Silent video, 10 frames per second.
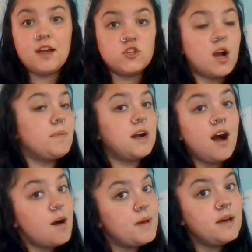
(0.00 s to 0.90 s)
drop a
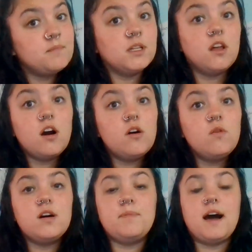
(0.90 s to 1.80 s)
comment below
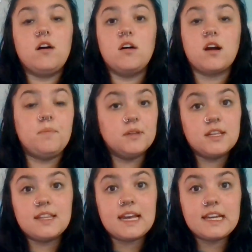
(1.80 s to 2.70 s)
about a couple
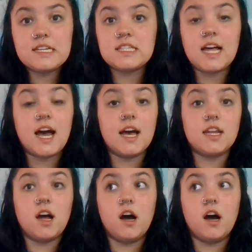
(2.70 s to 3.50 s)
of things that